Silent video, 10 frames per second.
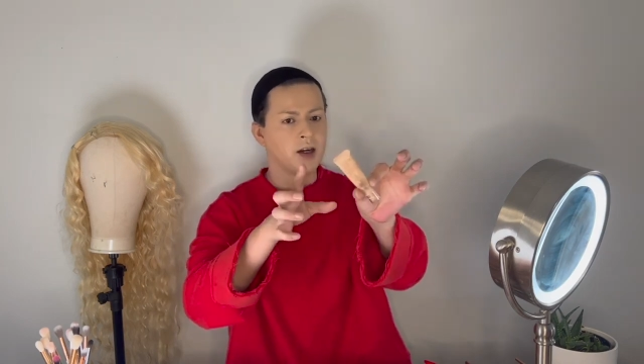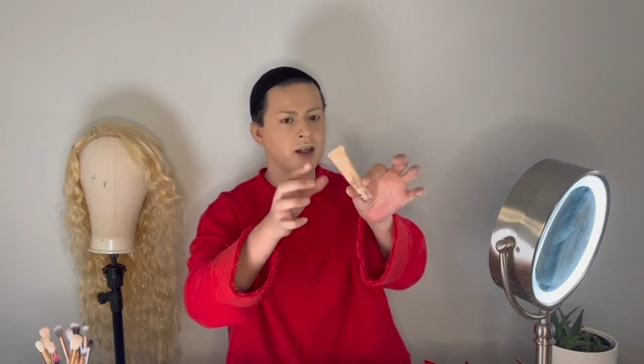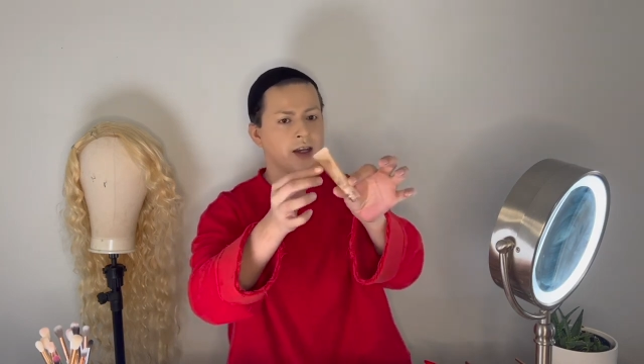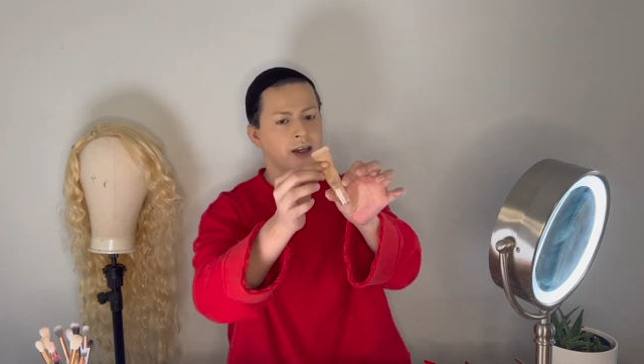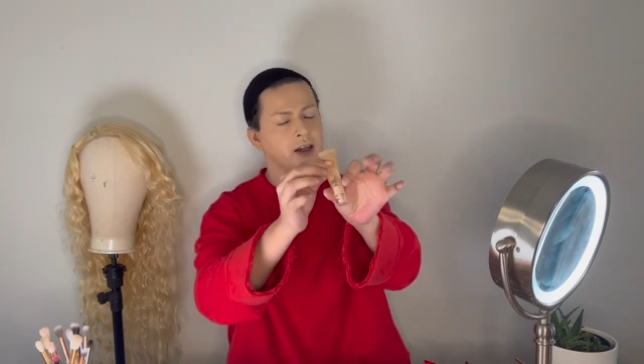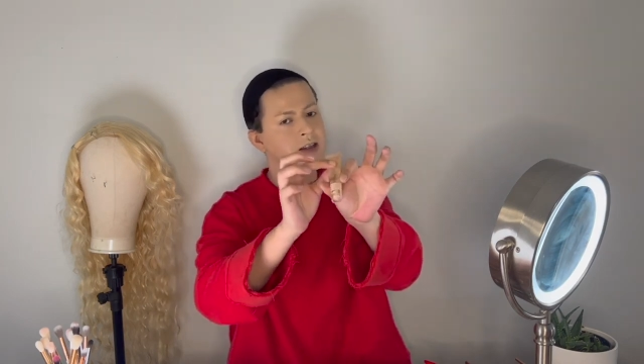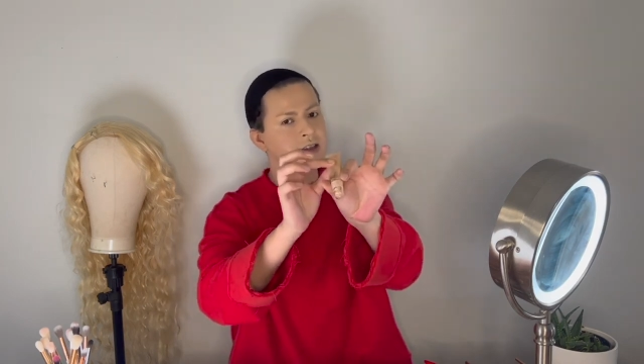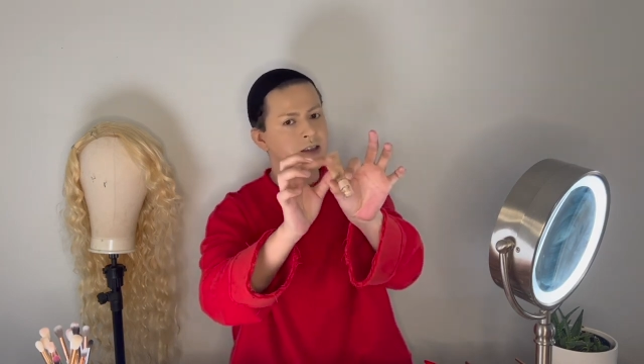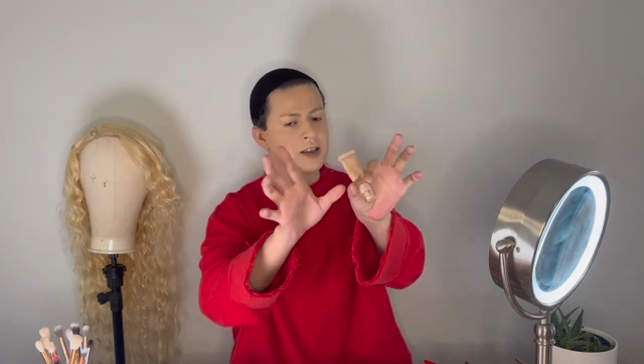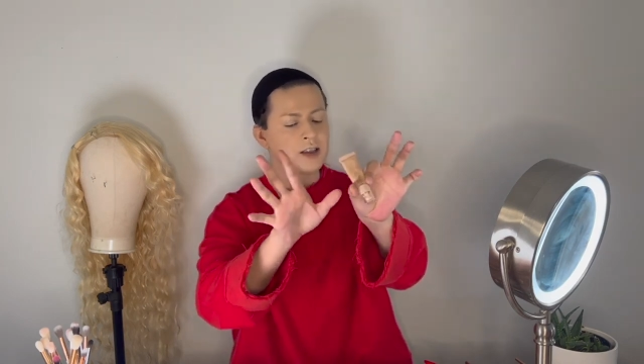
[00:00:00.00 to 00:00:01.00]
Like
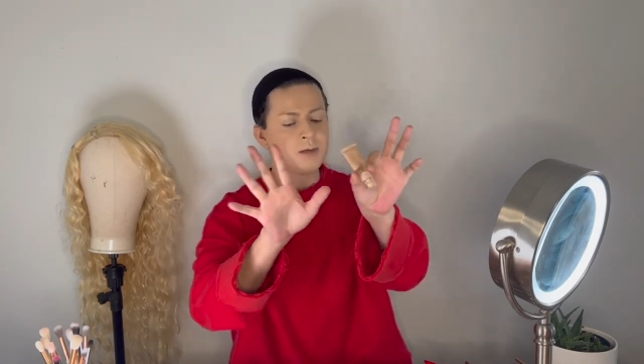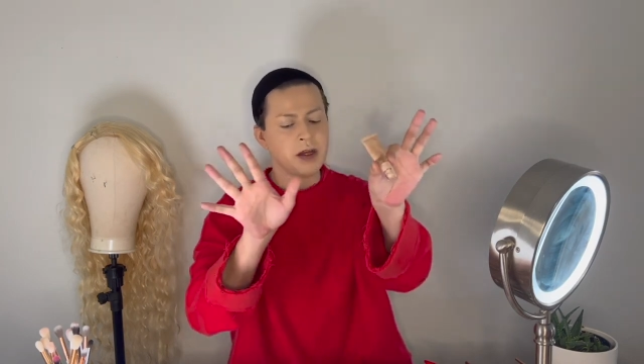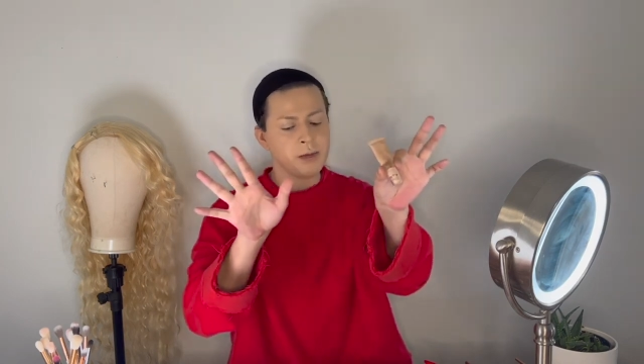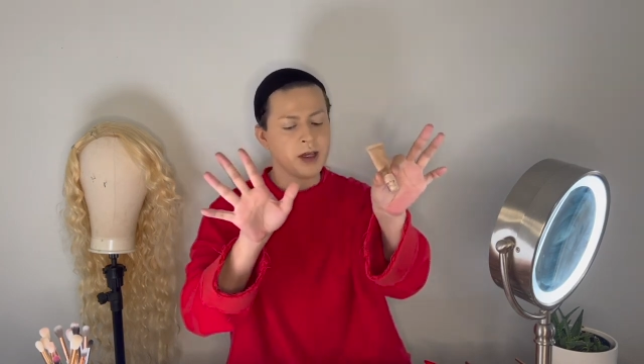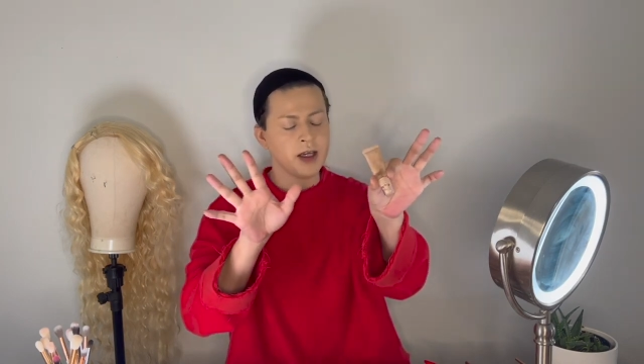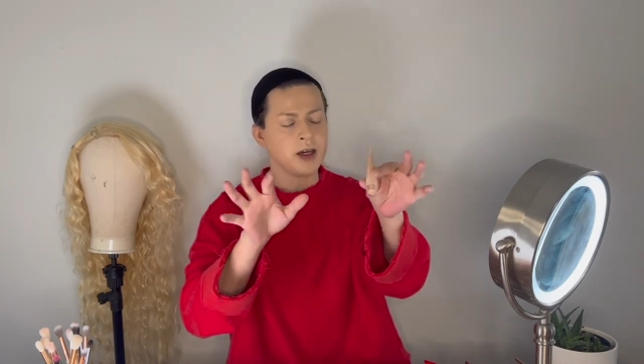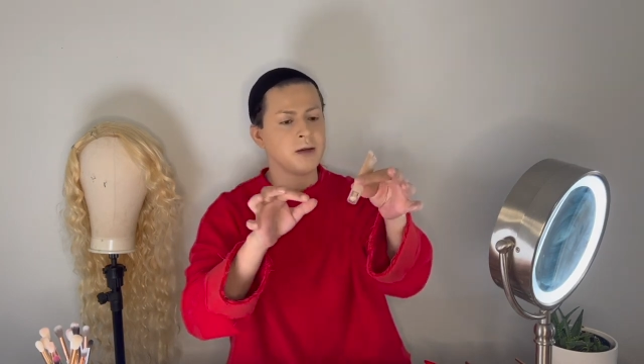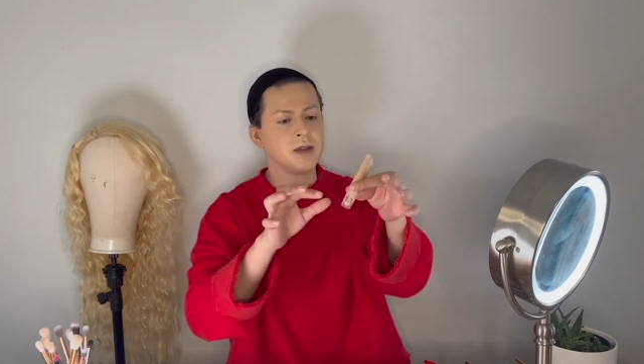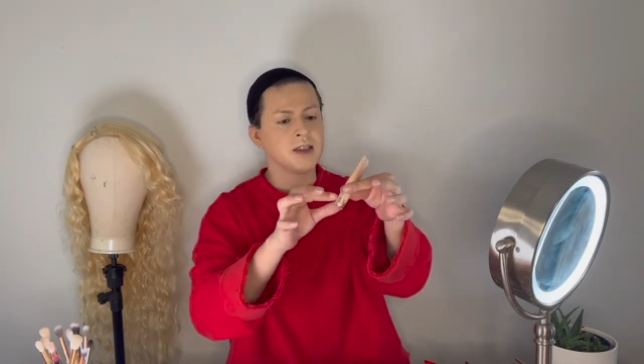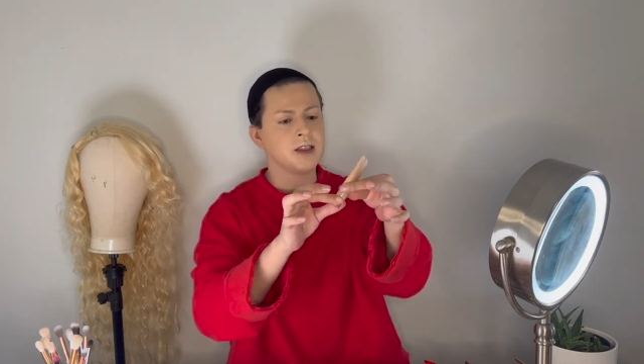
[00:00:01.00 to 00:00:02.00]
it's just my
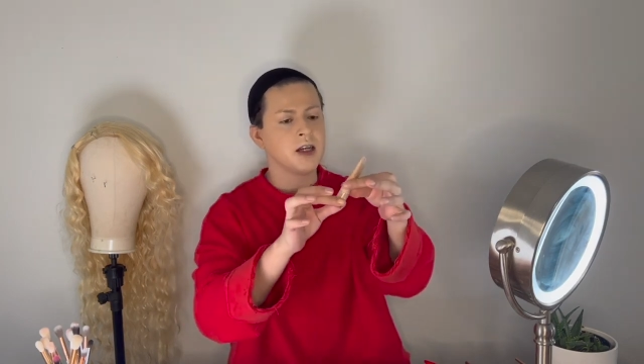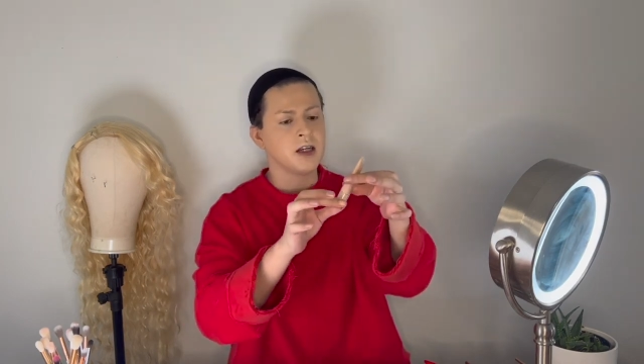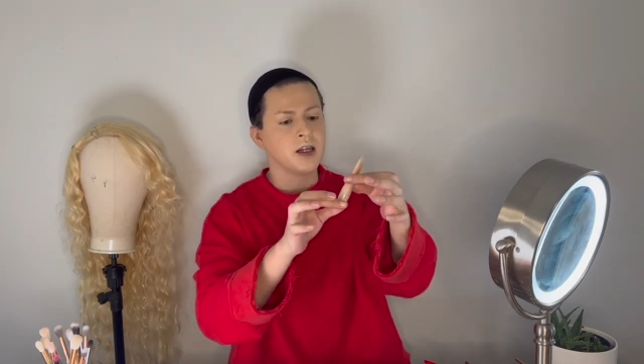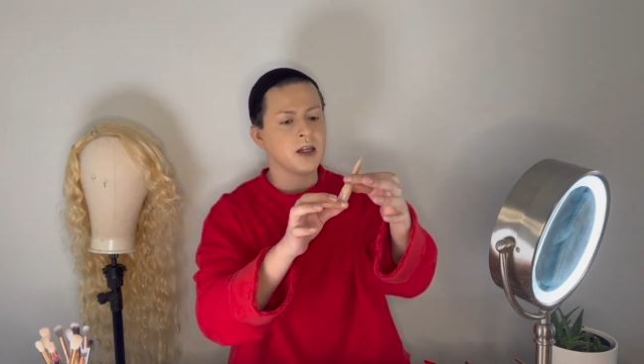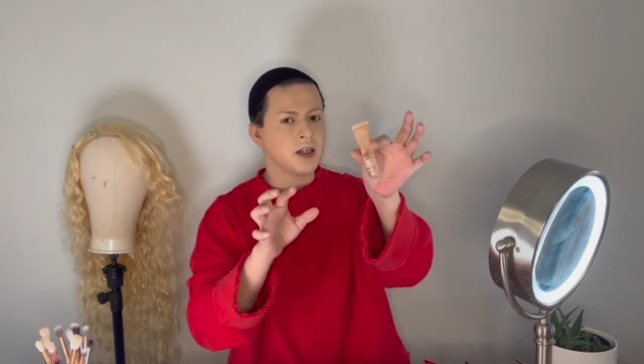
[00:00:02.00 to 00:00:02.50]
makeup. It's not